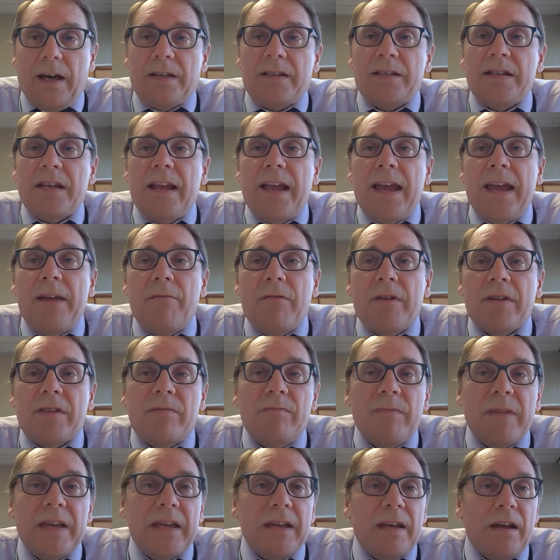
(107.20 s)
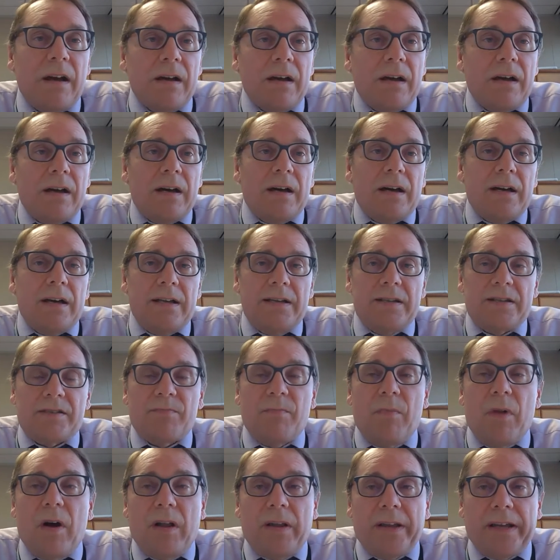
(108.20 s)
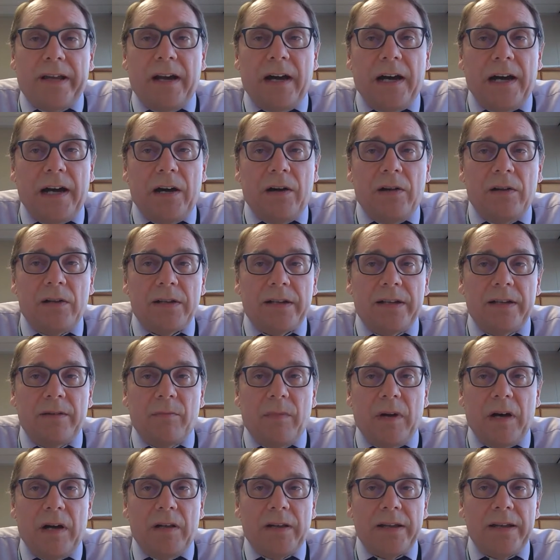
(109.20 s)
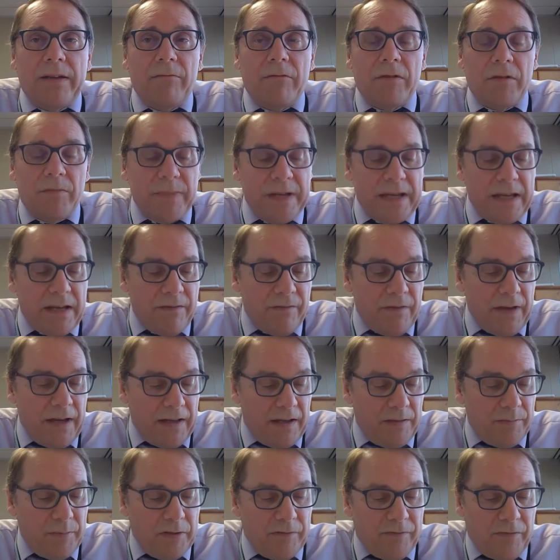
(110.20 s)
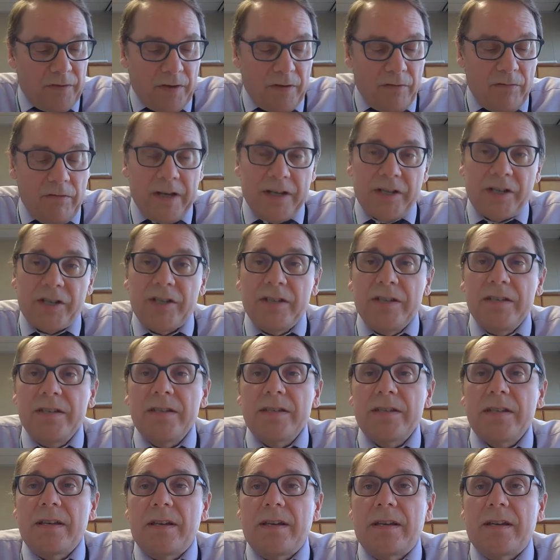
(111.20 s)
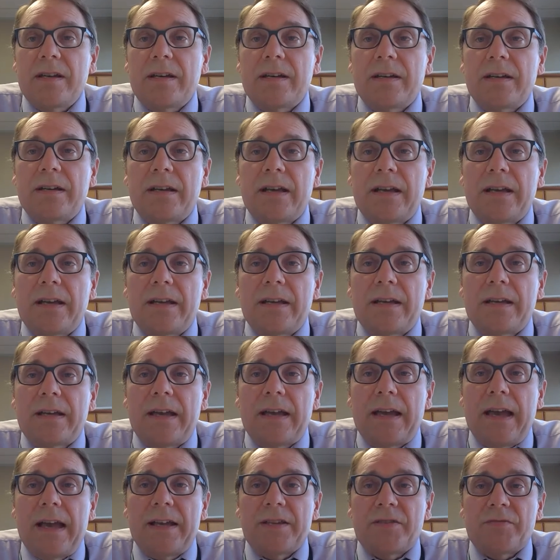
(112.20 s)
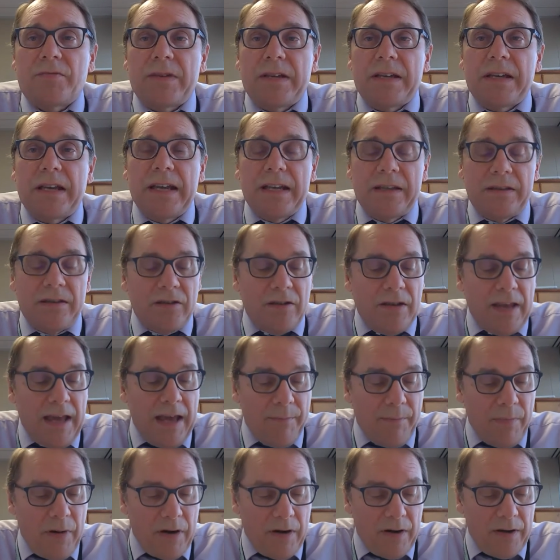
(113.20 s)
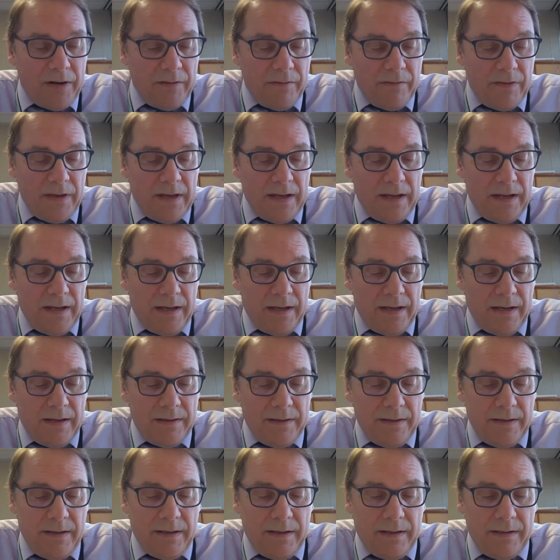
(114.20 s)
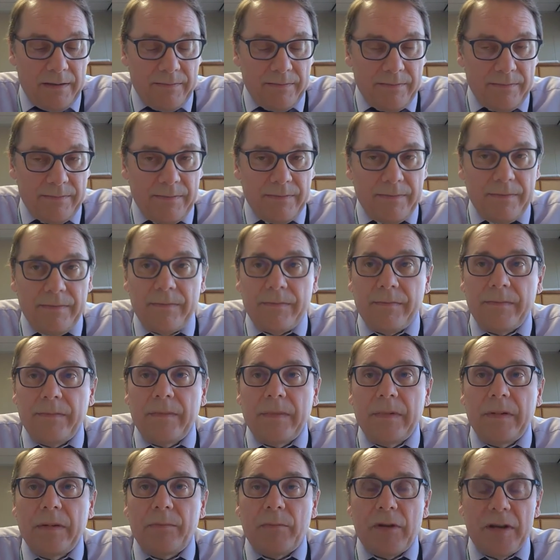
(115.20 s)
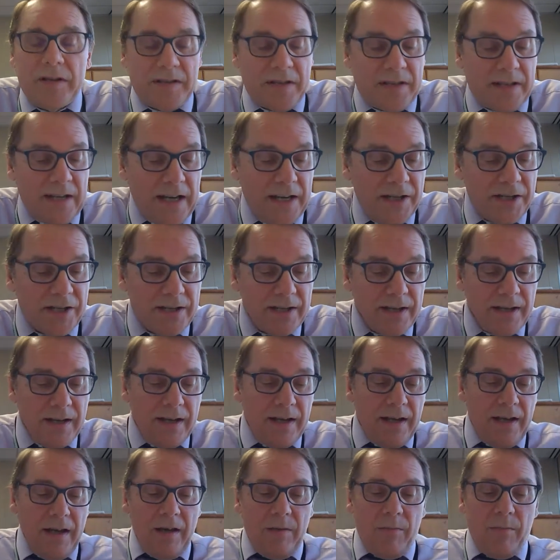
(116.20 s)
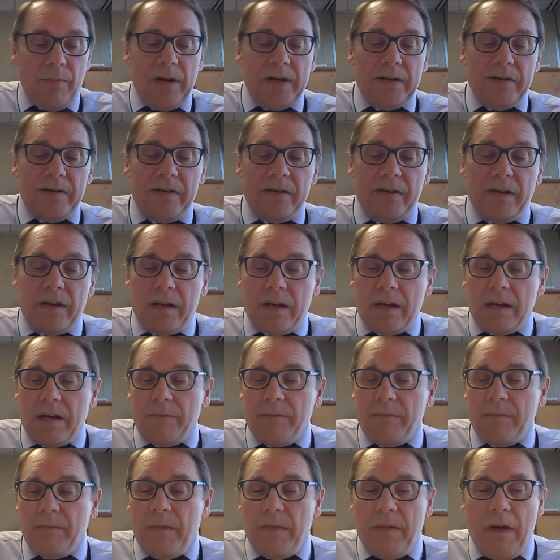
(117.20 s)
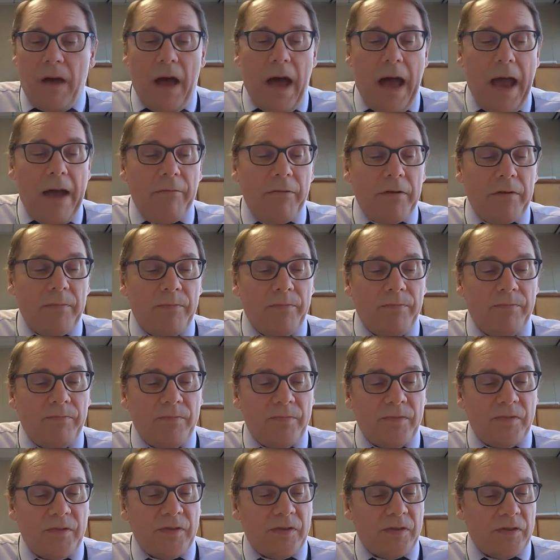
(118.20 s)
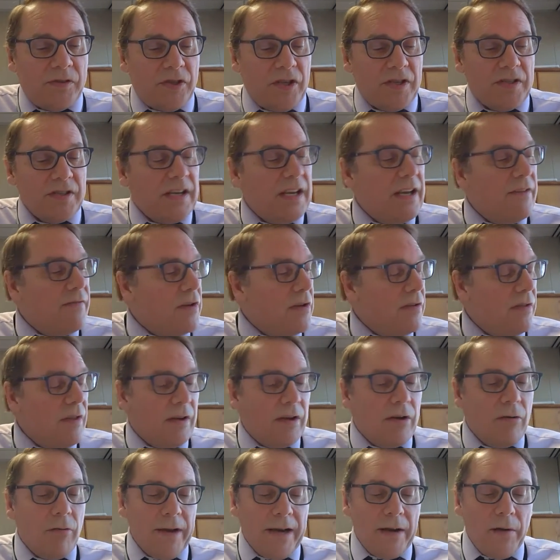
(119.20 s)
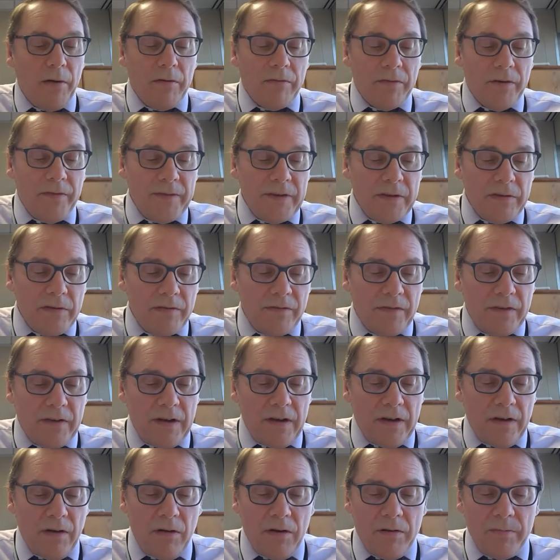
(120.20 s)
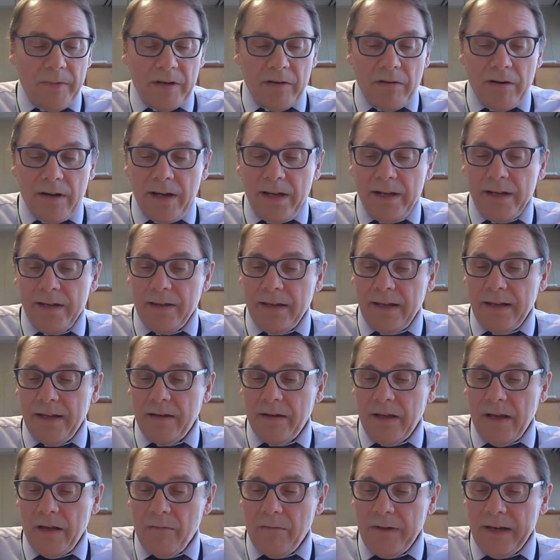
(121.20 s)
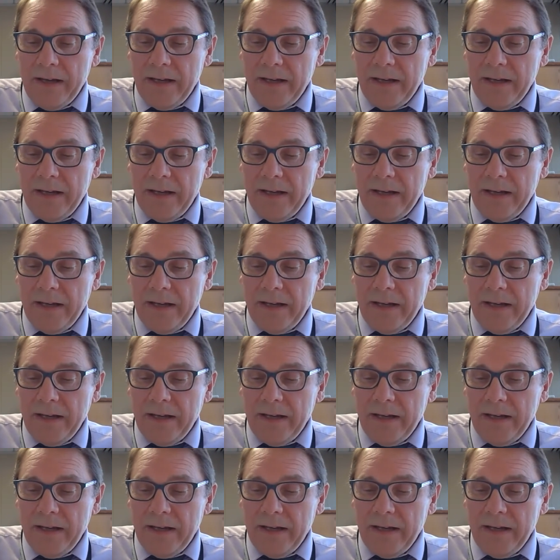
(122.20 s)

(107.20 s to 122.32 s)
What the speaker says: Today with me is Molly Howell, and Molly will be available for questions as we get to that part of the presentation. But I will just give you the quick overview of Omicron, and then we